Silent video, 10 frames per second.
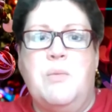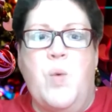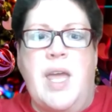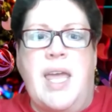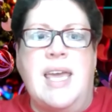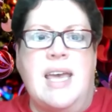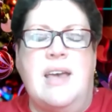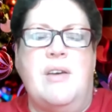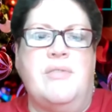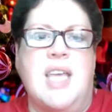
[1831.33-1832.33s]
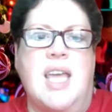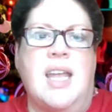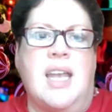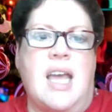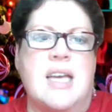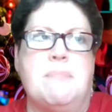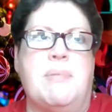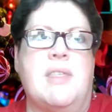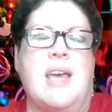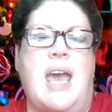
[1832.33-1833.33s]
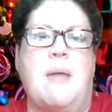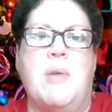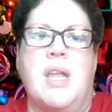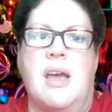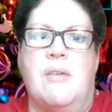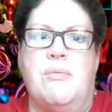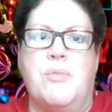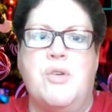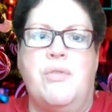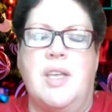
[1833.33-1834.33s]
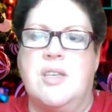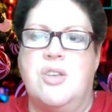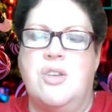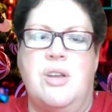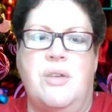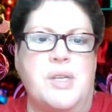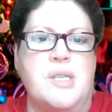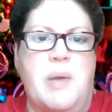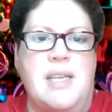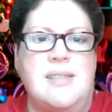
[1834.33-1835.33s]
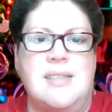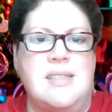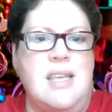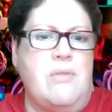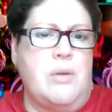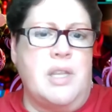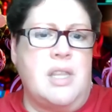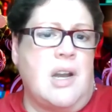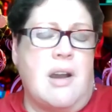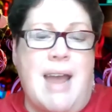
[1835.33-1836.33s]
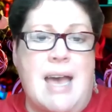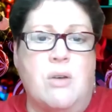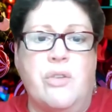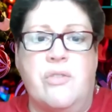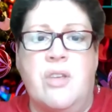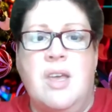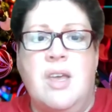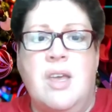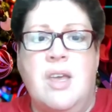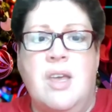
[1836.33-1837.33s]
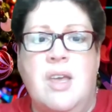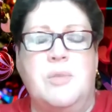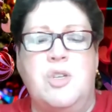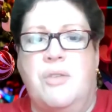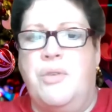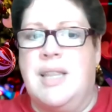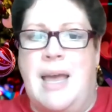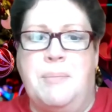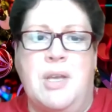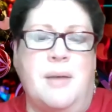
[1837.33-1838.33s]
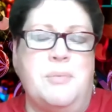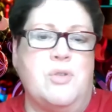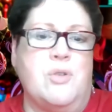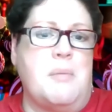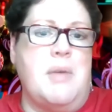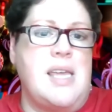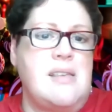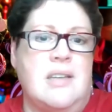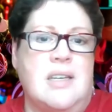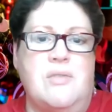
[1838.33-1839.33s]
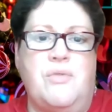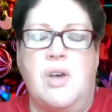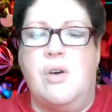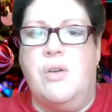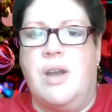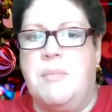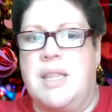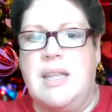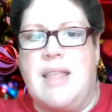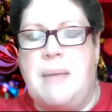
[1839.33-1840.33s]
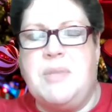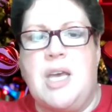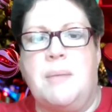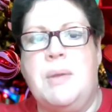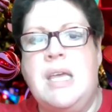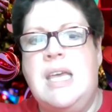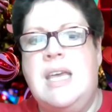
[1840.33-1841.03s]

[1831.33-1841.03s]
we have taken up the habit of moving to two different spaces, even within our house, um, two different laptops, or maybe he's on his phone, I'm on the laptop,